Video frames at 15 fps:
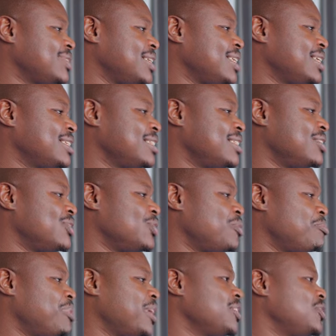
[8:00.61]
selected, you know,
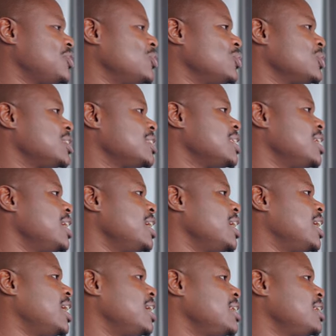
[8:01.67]
Patriot.
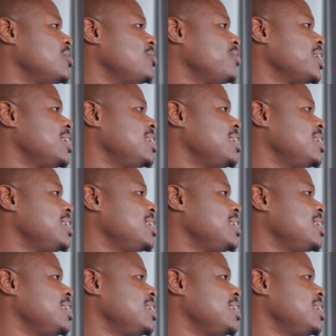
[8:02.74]
And over